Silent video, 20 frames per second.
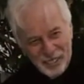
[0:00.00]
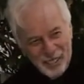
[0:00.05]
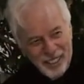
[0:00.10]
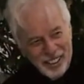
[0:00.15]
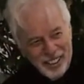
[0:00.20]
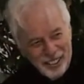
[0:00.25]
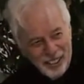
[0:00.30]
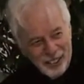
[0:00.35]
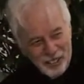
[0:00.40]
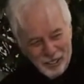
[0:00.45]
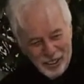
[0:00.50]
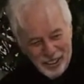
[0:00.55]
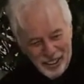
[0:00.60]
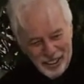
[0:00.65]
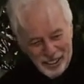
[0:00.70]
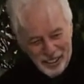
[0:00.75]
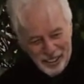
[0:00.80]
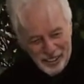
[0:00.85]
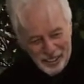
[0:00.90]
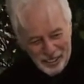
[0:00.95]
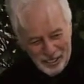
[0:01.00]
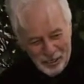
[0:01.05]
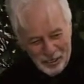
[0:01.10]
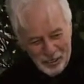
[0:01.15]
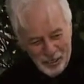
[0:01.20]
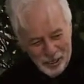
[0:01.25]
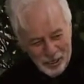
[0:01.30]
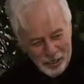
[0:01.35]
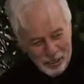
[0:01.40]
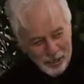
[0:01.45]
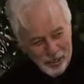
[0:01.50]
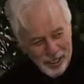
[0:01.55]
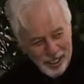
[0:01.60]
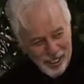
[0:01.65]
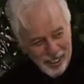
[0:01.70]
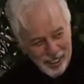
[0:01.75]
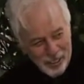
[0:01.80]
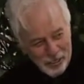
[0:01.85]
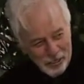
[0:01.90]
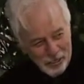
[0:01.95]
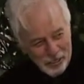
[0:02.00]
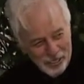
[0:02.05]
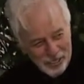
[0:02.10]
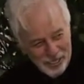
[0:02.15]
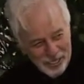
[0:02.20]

You find the woman of your life?